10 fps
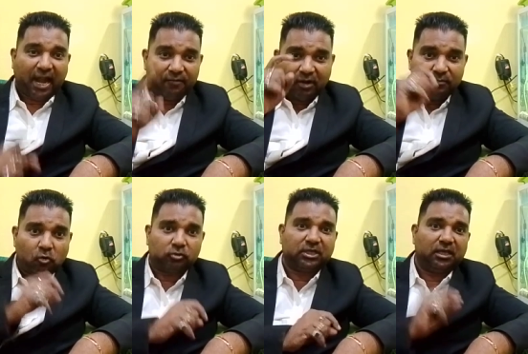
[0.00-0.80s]
And one
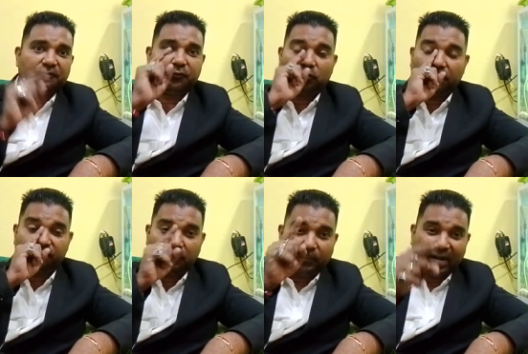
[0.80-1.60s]
more thing, if
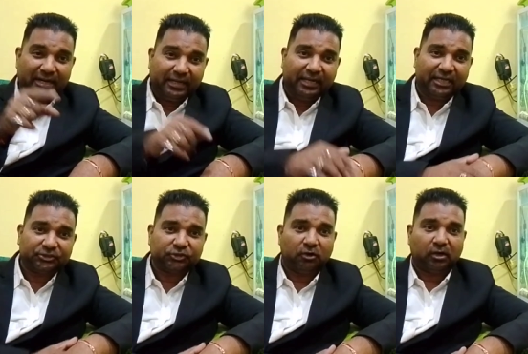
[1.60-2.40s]
you bluntly
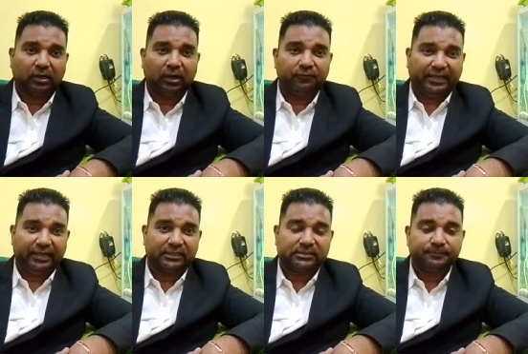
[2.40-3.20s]
ask your
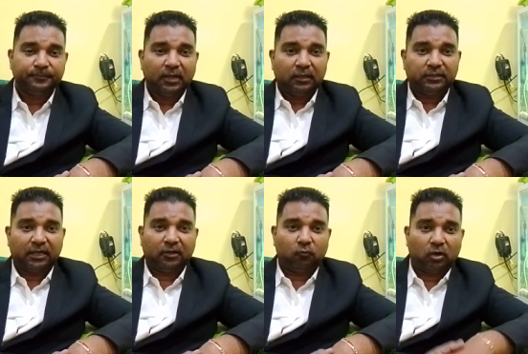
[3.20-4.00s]
witness
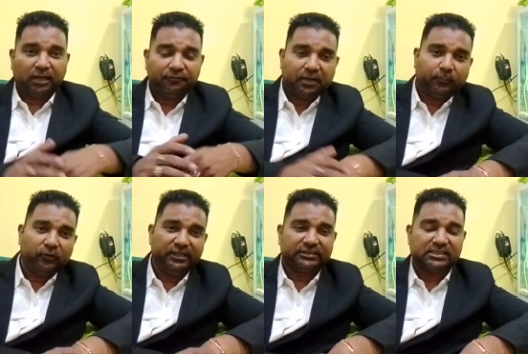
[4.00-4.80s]
that whatever
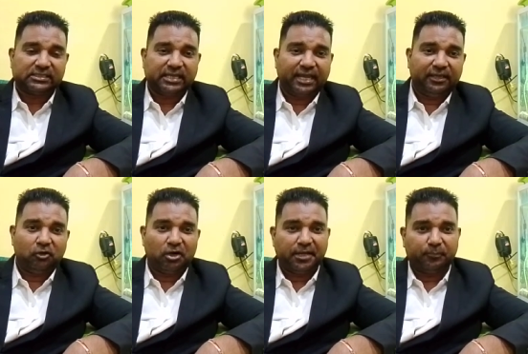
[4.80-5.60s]
police is saying
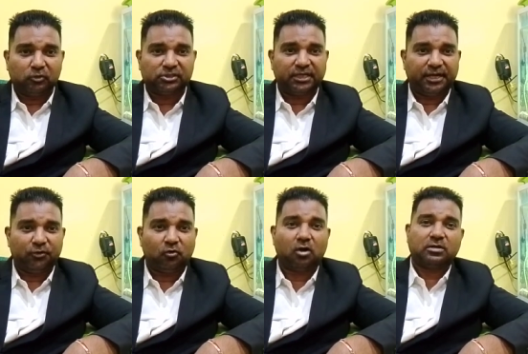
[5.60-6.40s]
you are deposing and
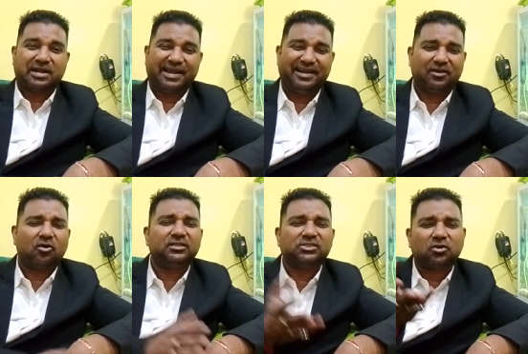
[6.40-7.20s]
you got trained and
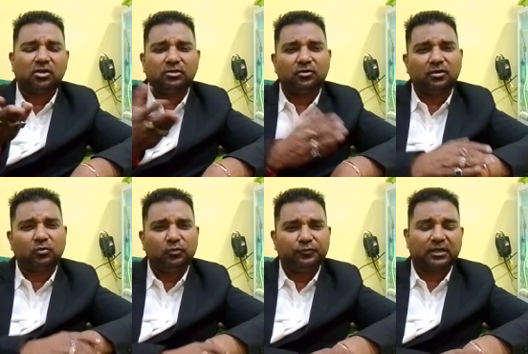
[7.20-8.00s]
all, these are all
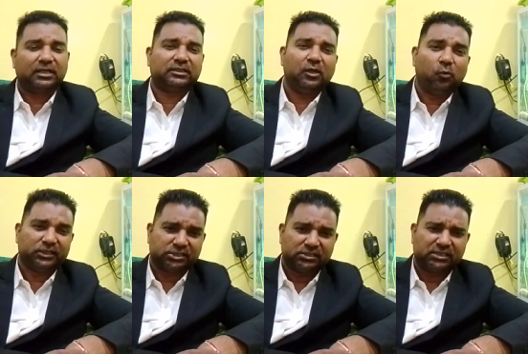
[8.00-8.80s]
good for nothing
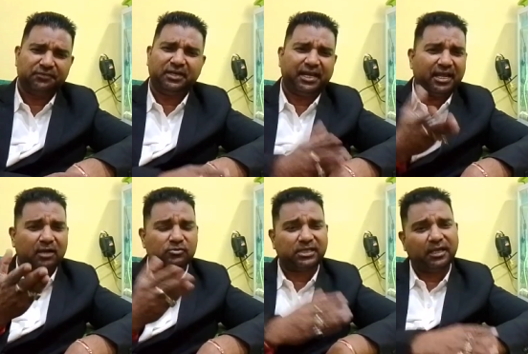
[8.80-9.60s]
questions, he will
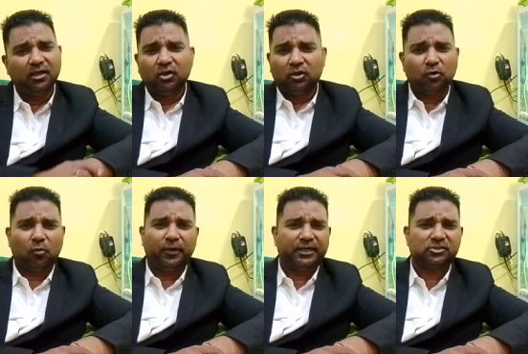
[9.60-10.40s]
anyhow say
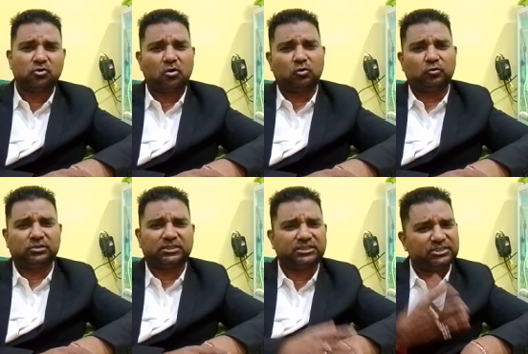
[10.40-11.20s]
no, it is not true to
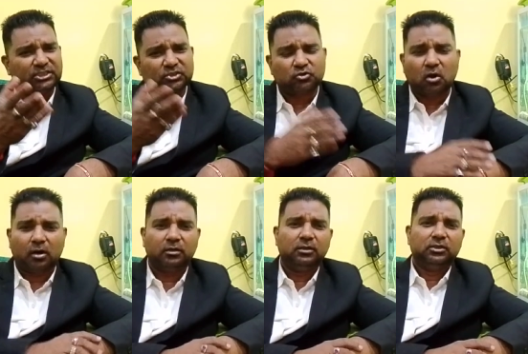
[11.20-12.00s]
suggest, it is
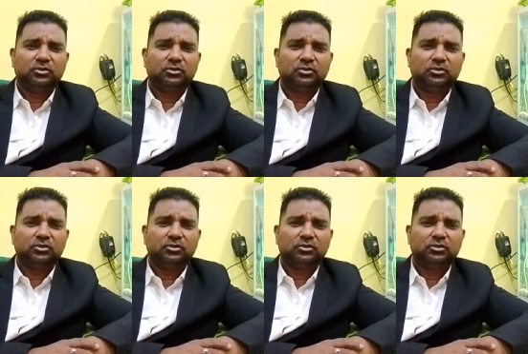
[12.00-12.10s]
wrong.